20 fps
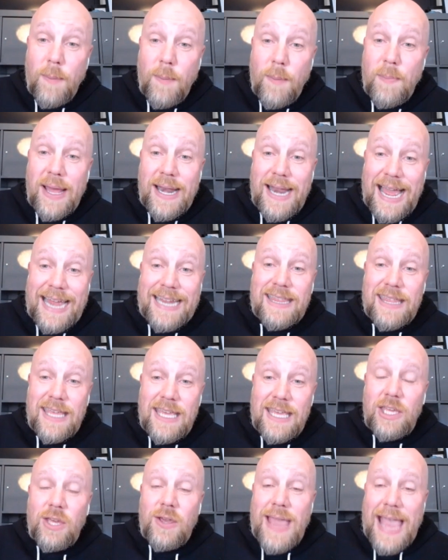but I
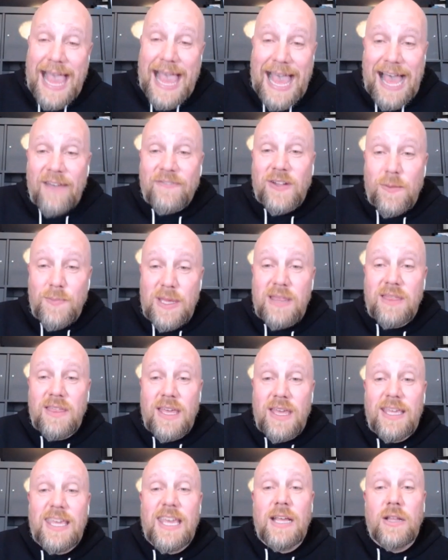think you have to be
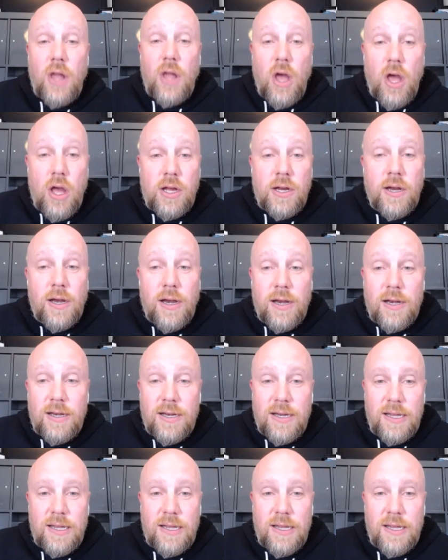thinking longer